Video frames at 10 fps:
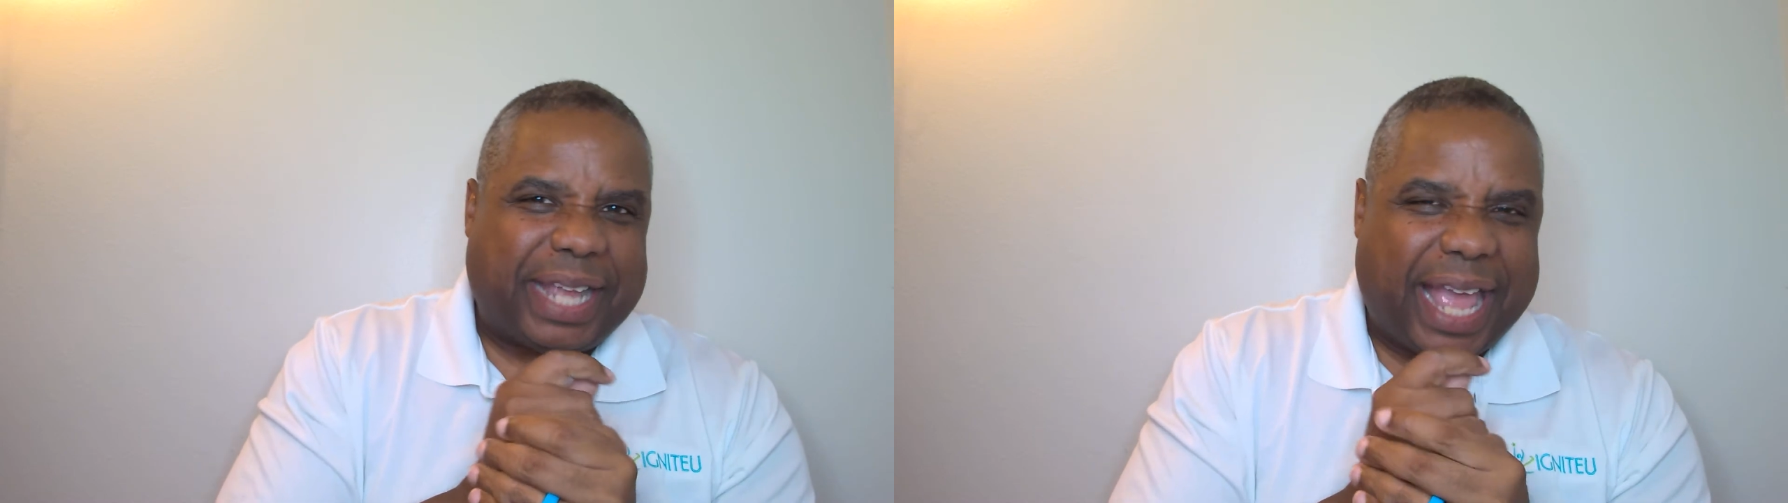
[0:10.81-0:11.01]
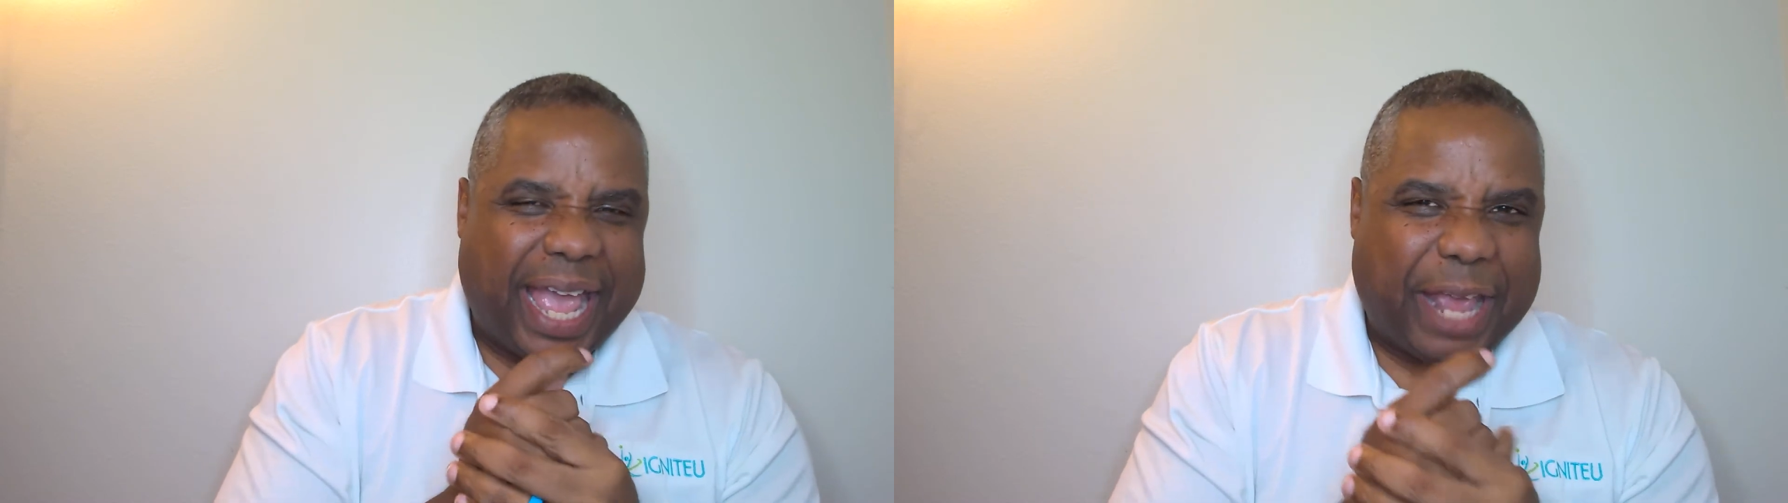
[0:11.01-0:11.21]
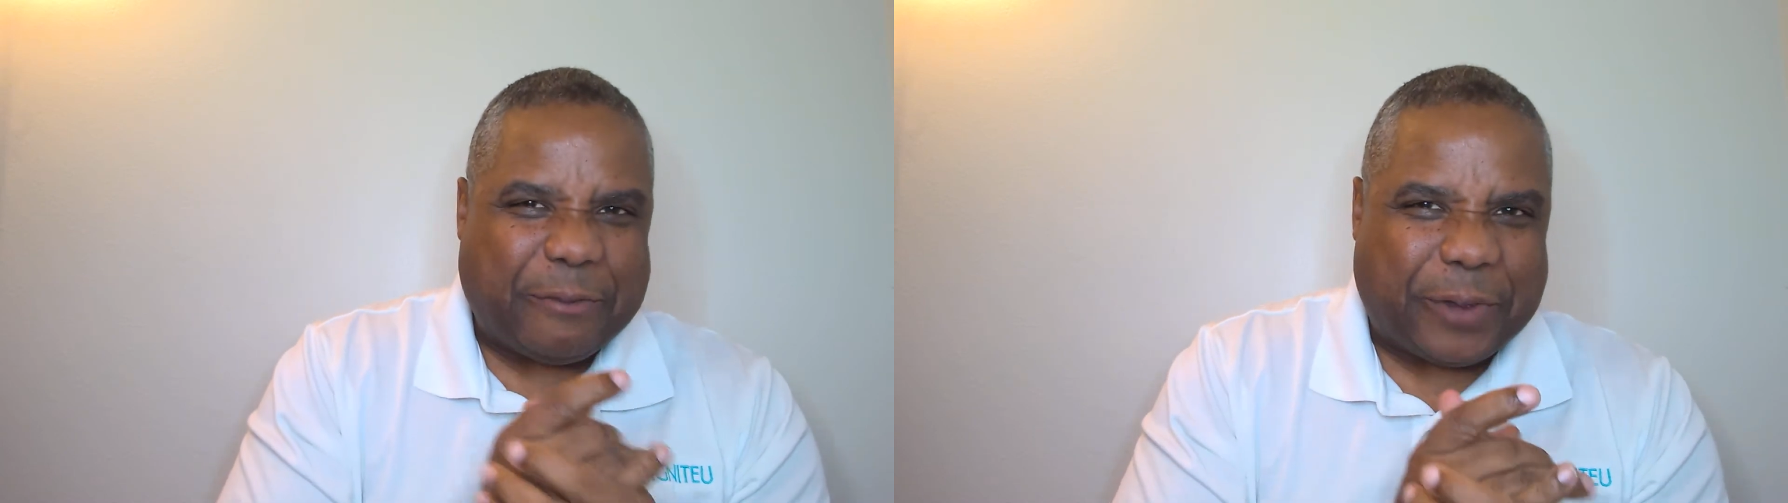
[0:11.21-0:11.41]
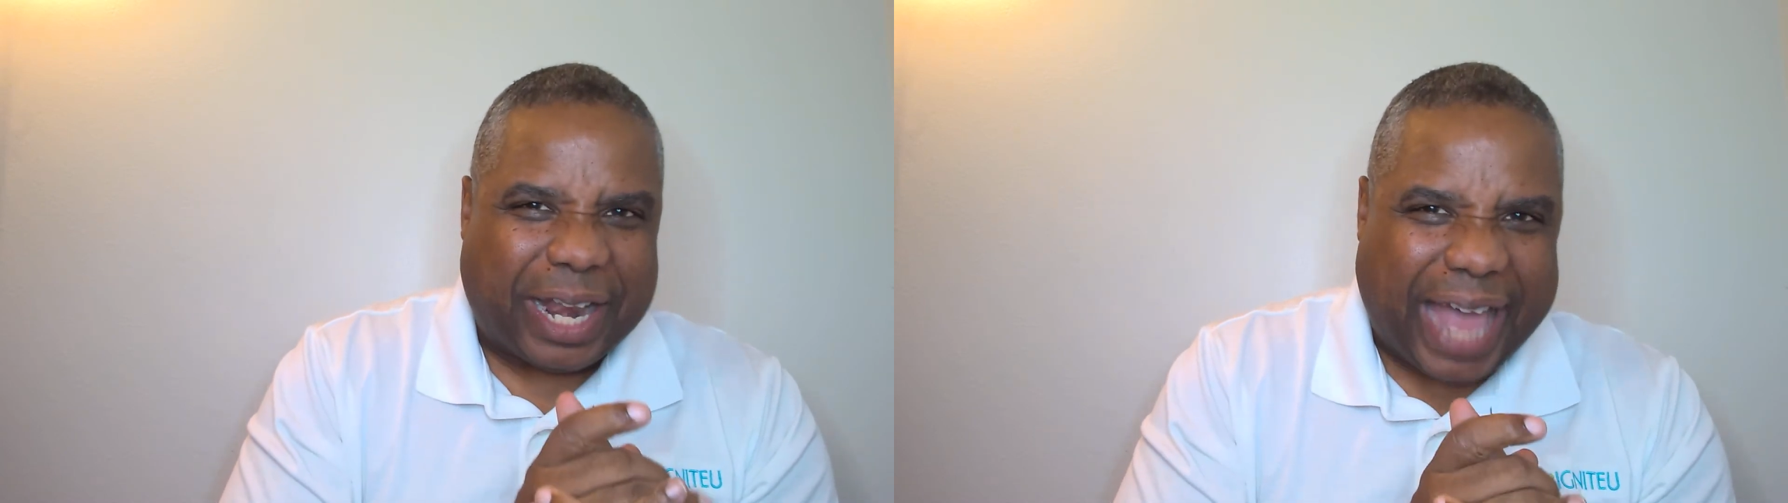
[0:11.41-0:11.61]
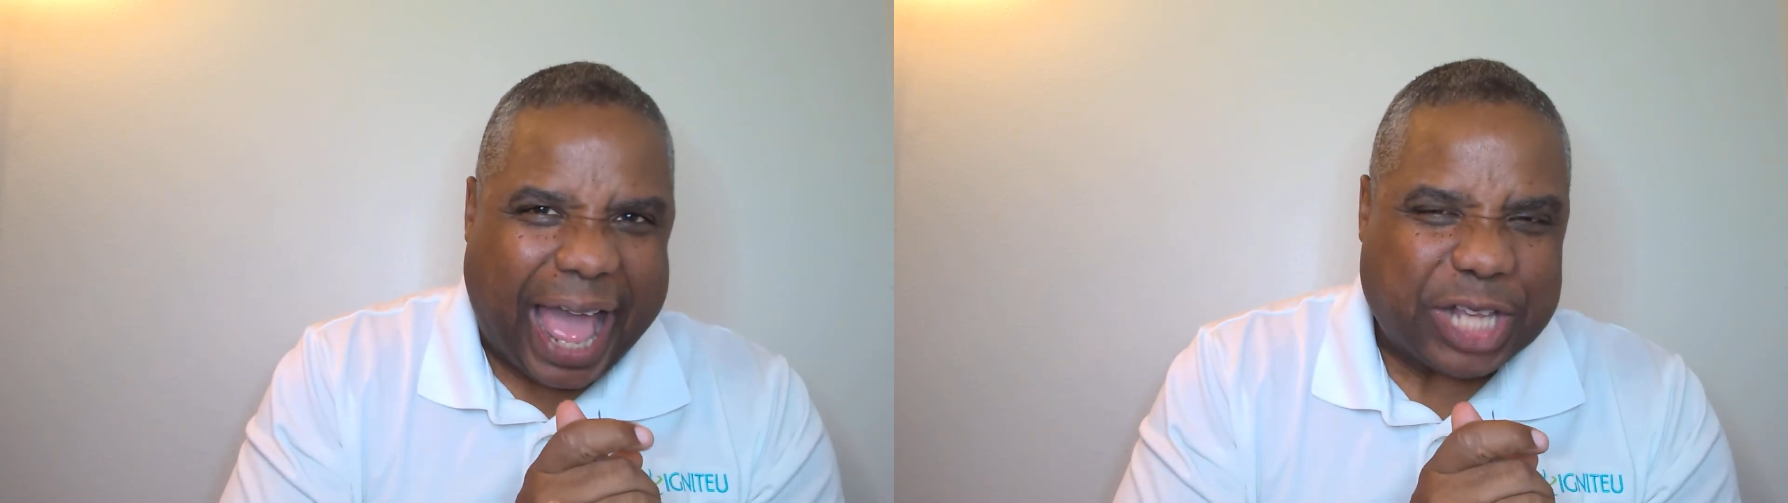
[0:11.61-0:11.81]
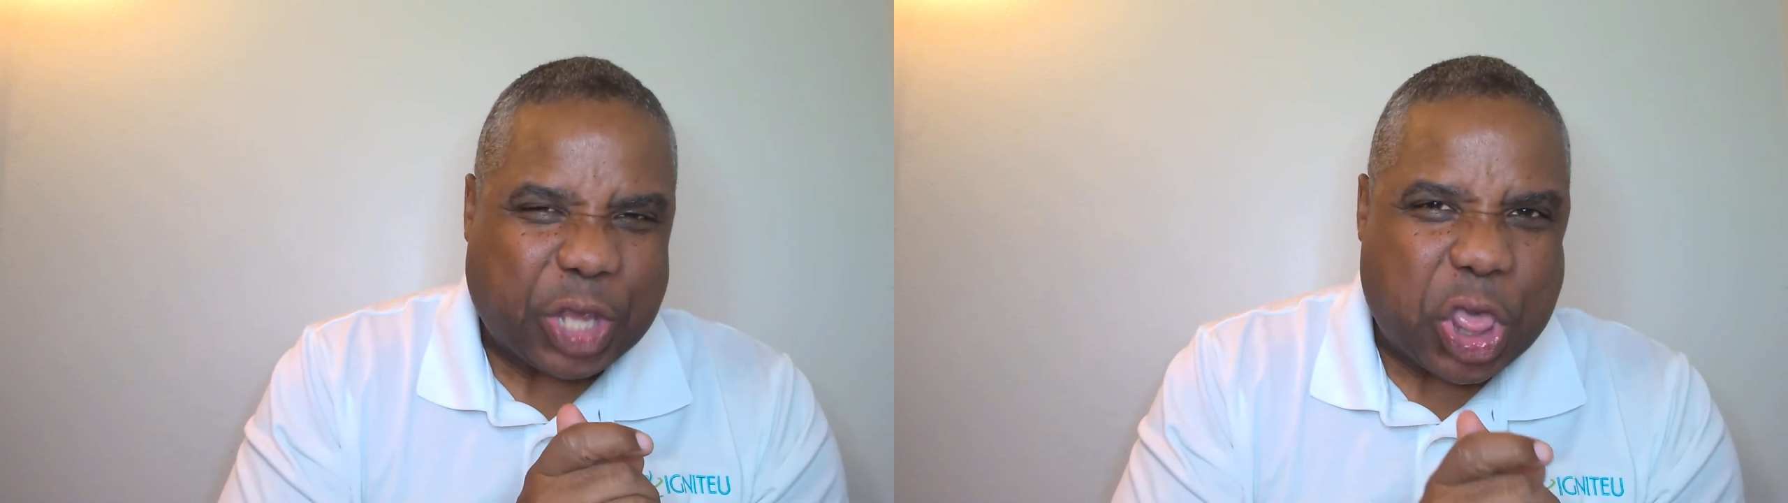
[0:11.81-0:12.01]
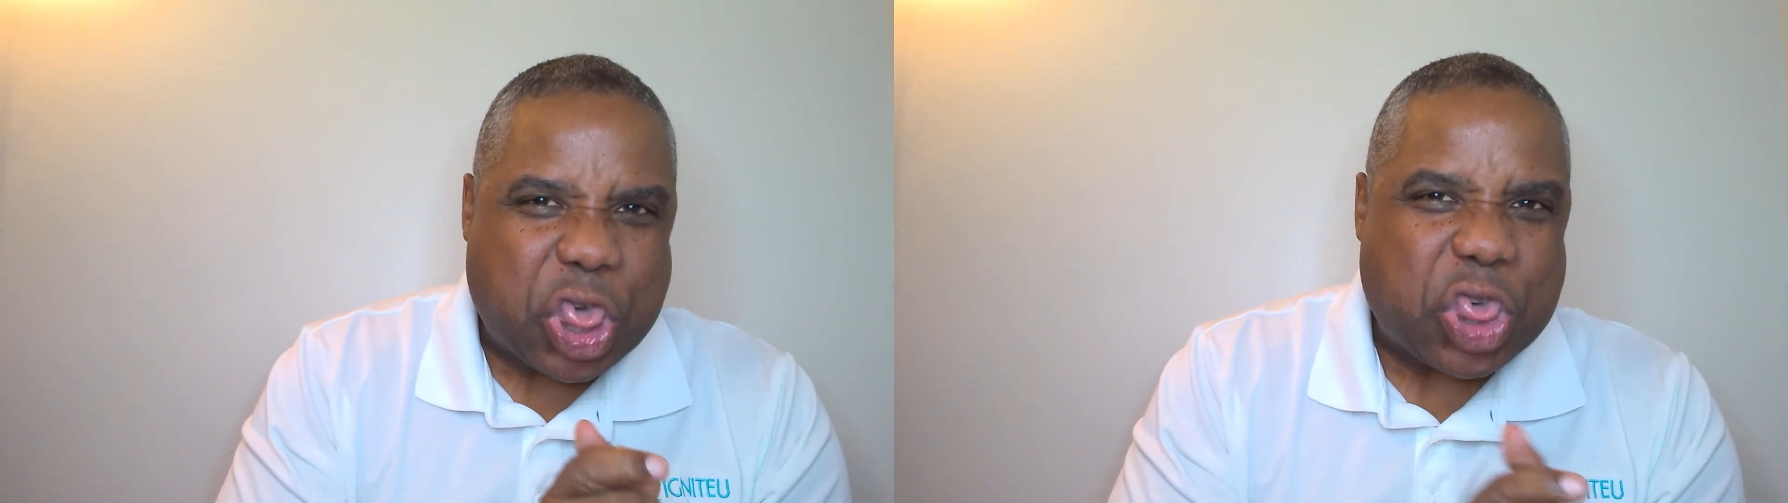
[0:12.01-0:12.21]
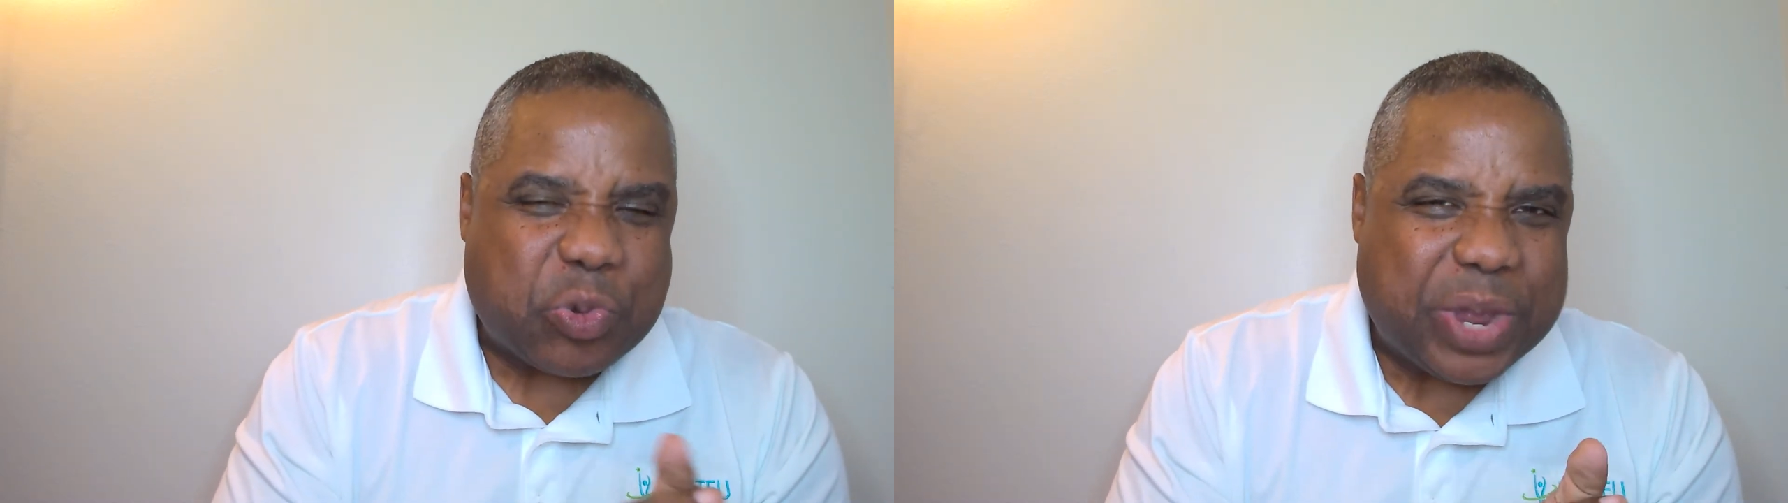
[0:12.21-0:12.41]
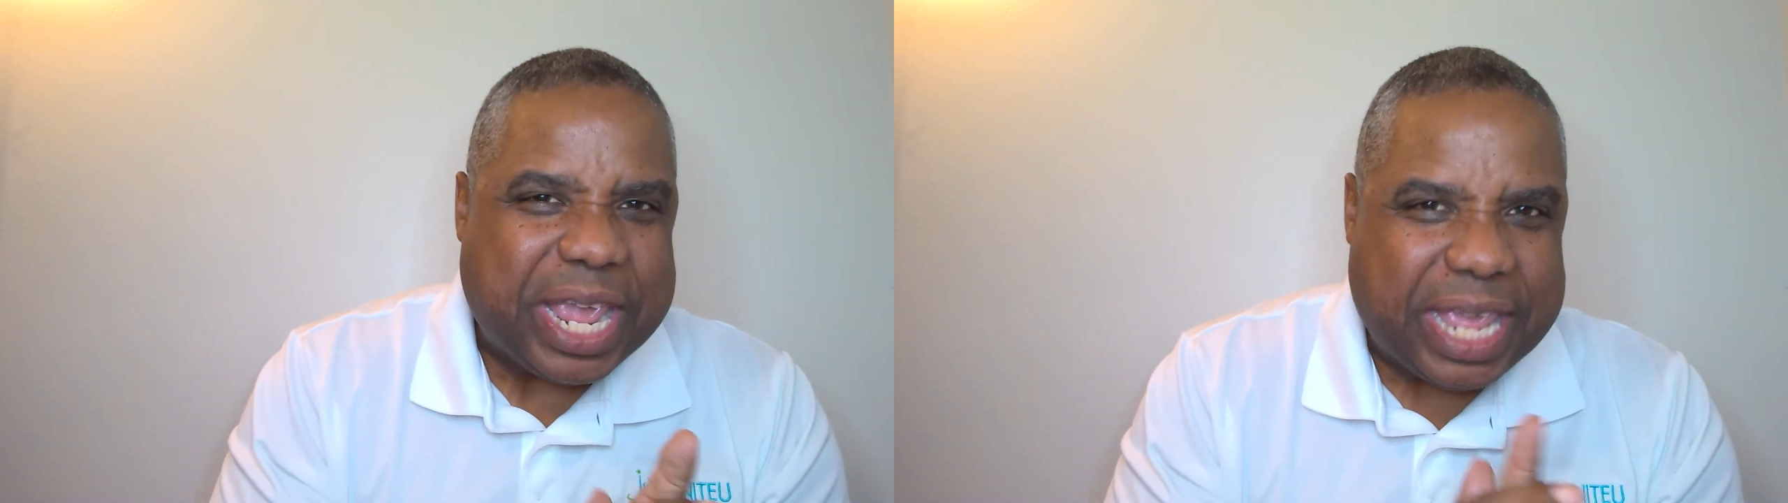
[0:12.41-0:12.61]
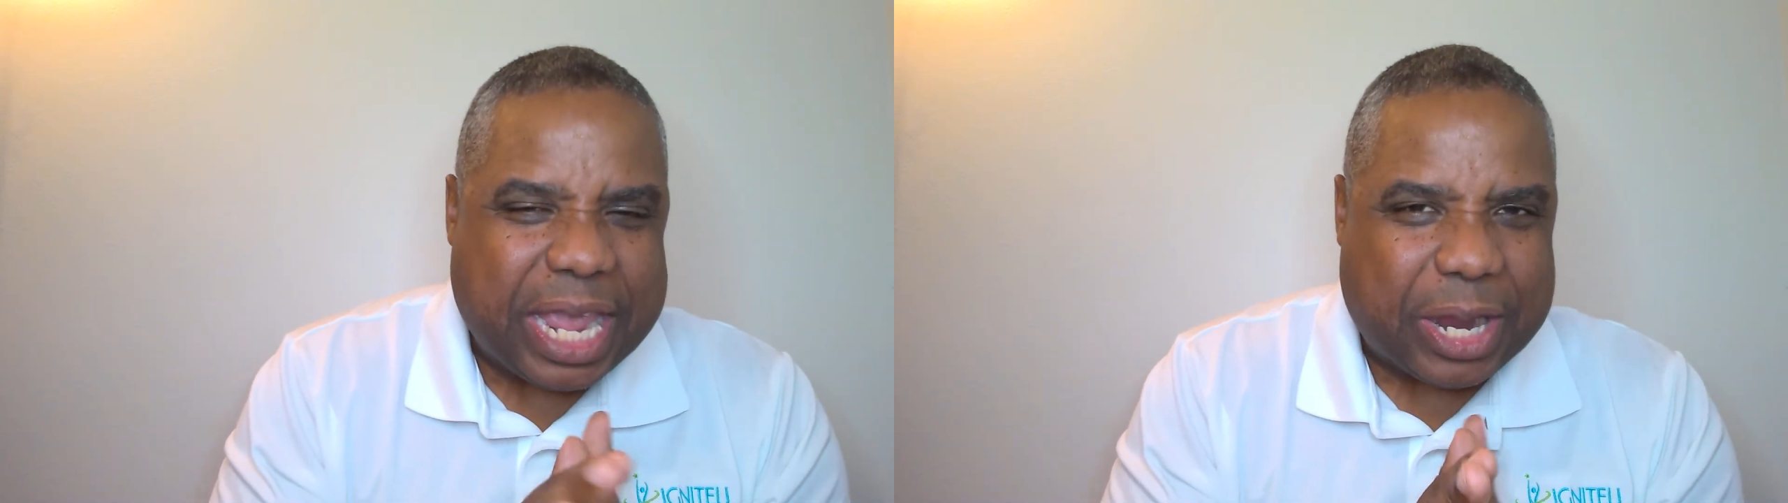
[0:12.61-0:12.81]
and for the last 3
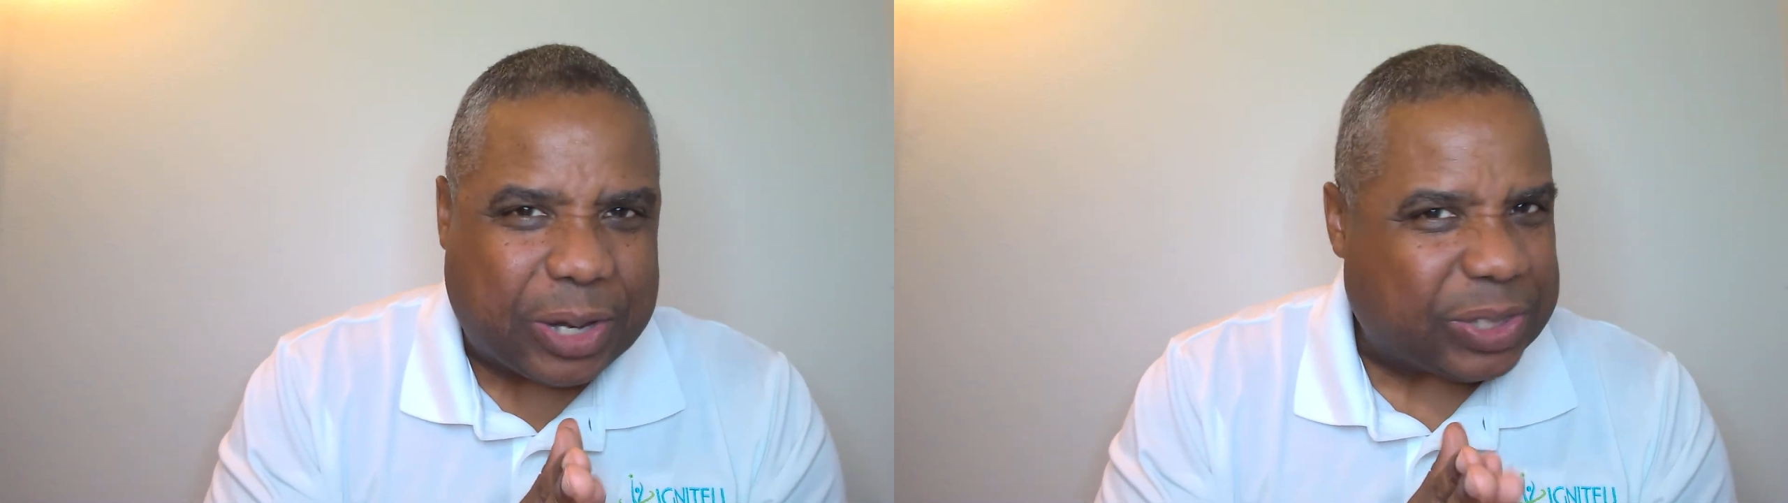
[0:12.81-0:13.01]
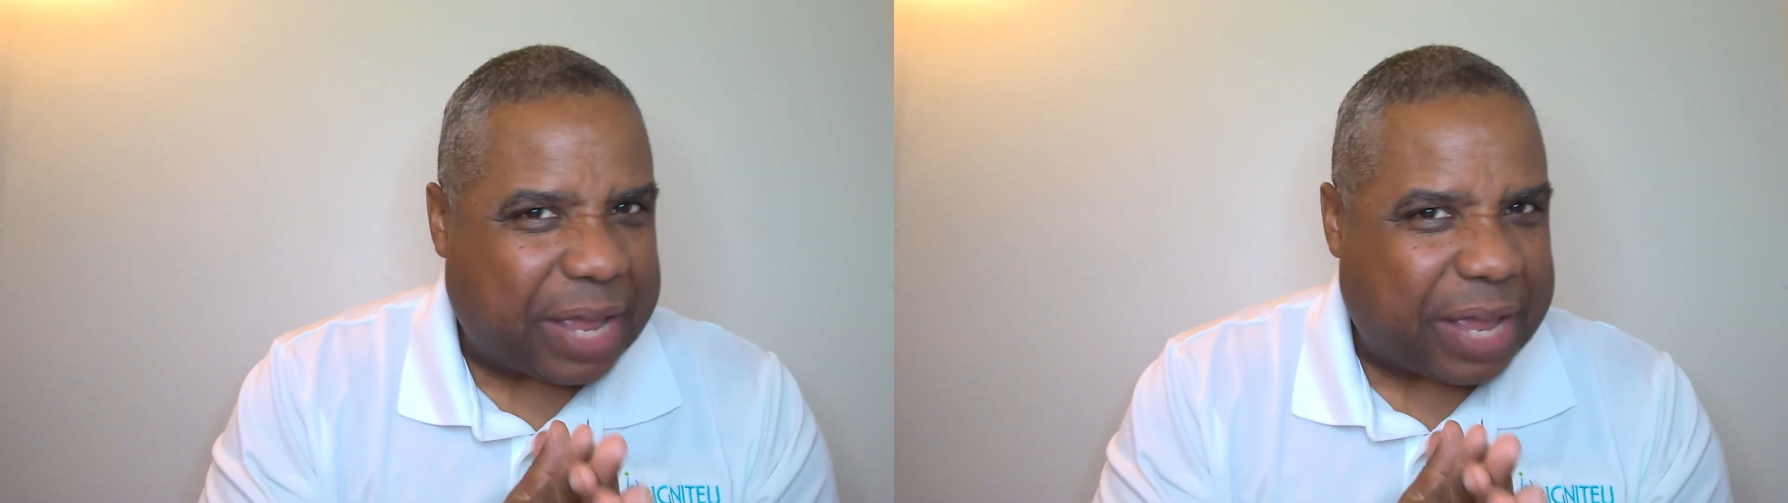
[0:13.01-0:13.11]
years,